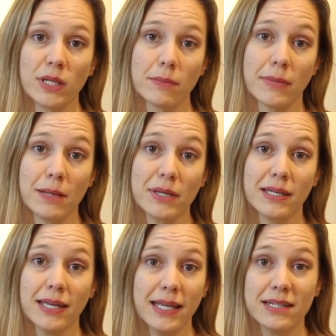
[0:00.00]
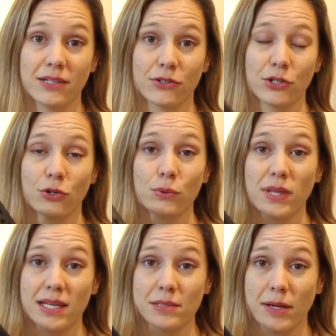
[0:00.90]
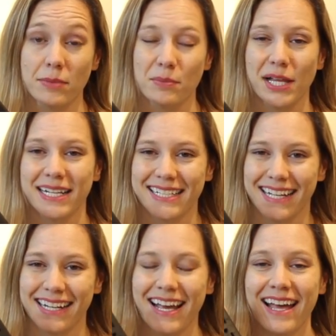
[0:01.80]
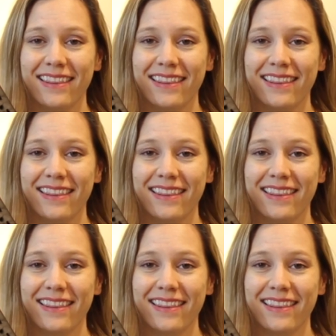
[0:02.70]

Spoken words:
that might be hidden or your own things might be plugged in.